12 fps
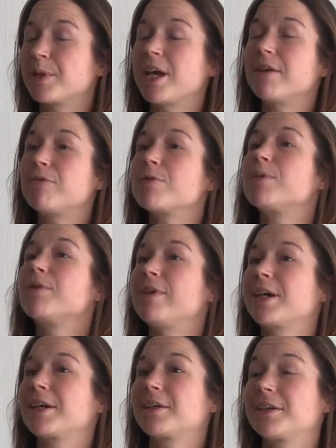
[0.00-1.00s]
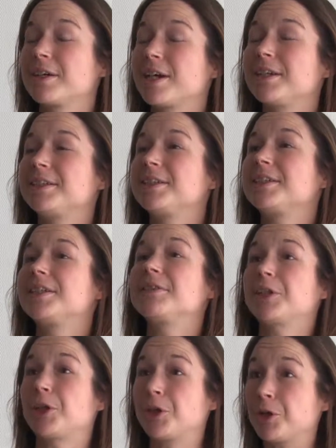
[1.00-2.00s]
but everyone recognises there
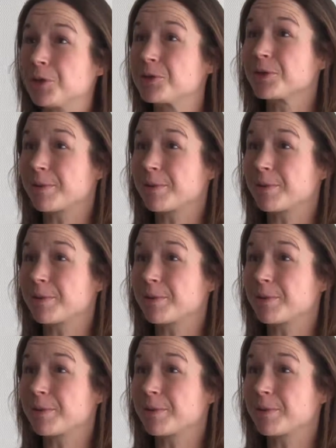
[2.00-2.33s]
is a huge